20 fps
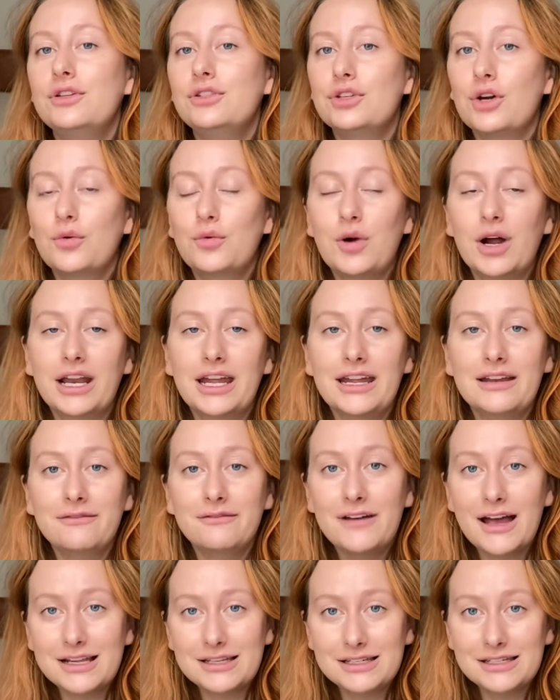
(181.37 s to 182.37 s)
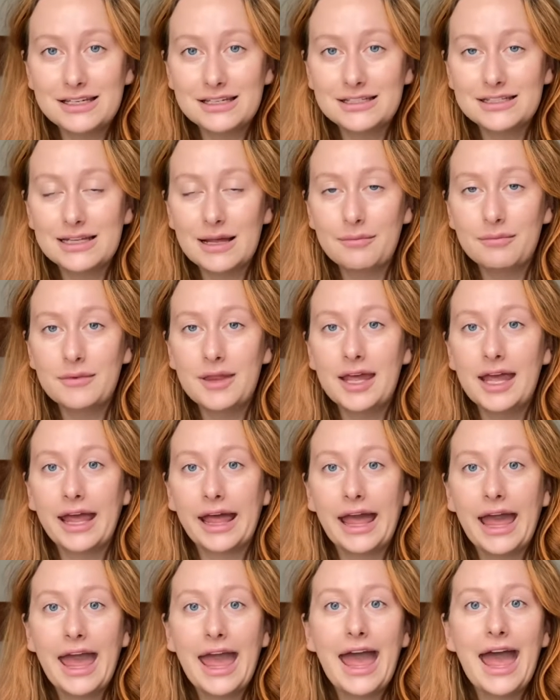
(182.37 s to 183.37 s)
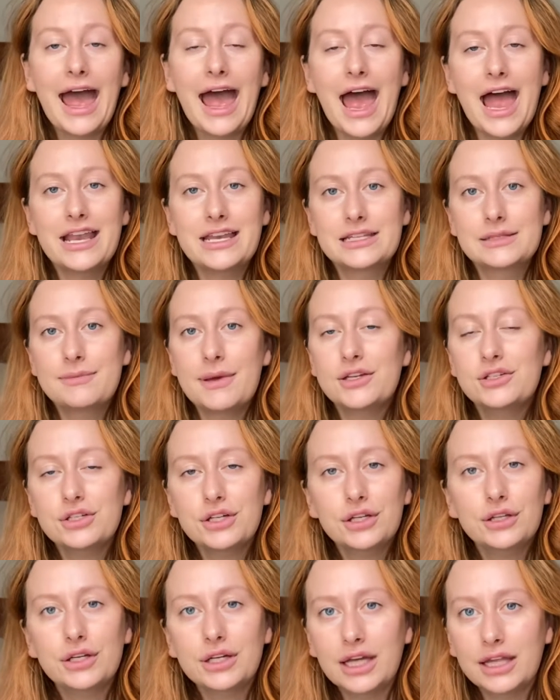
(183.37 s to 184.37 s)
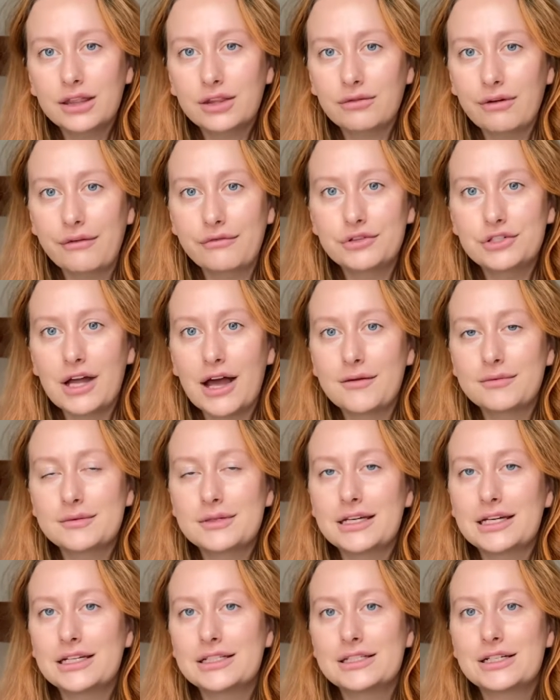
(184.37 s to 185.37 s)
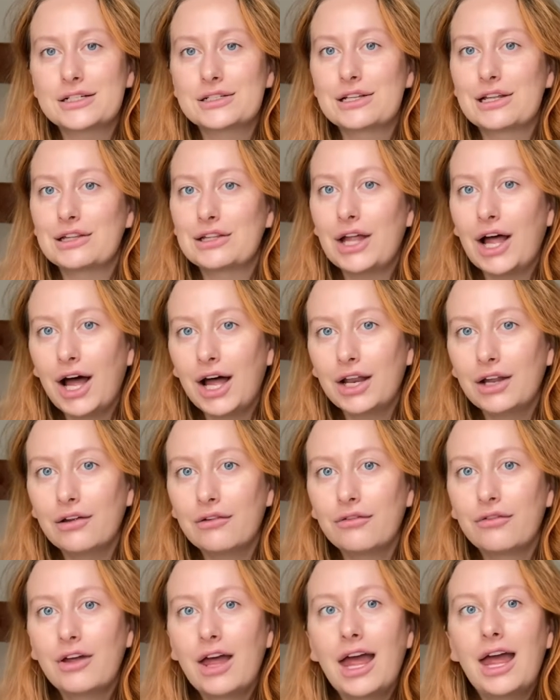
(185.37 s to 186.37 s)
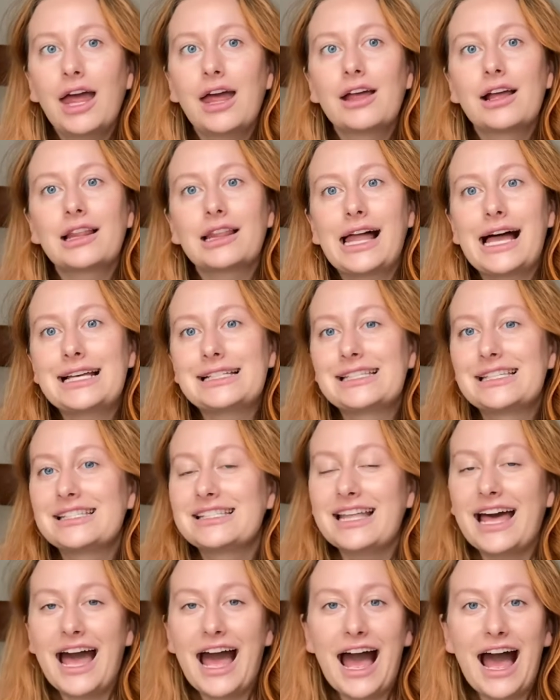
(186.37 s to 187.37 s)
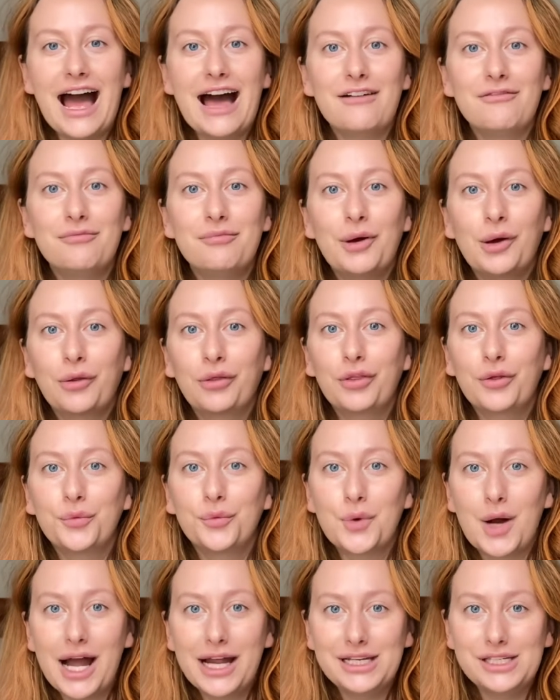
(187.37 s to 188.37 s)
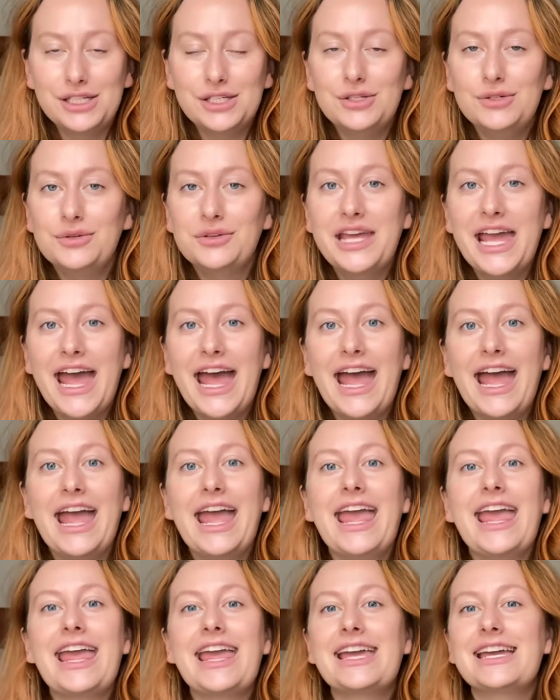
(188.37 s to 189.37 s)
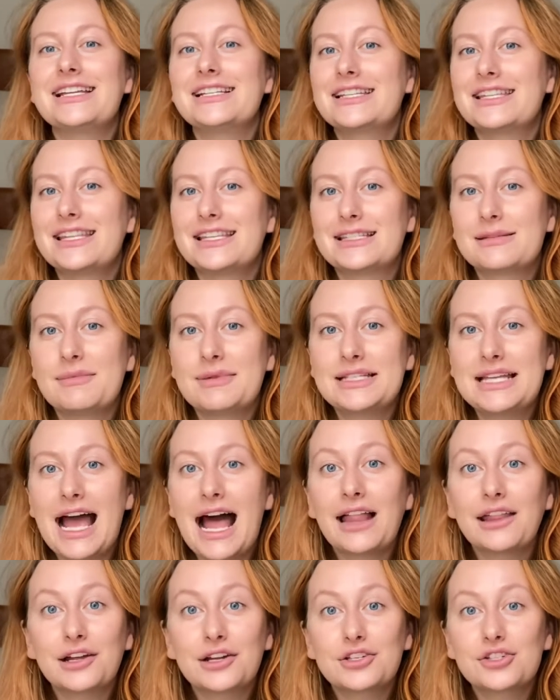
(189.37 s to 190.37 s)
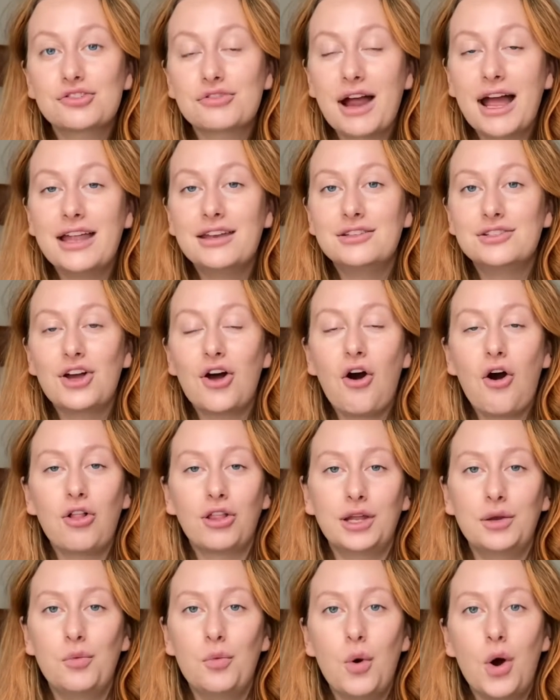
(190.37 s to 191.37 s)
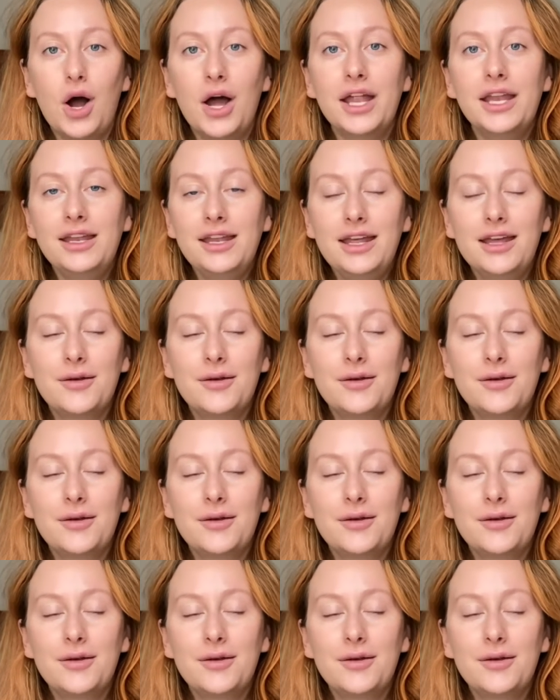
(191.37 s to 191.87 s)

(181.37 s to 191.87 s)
don't want to invest in something, and especially look at thrift shops because there's a lot of glasses that have both the Y2K and this metallic trend all in one.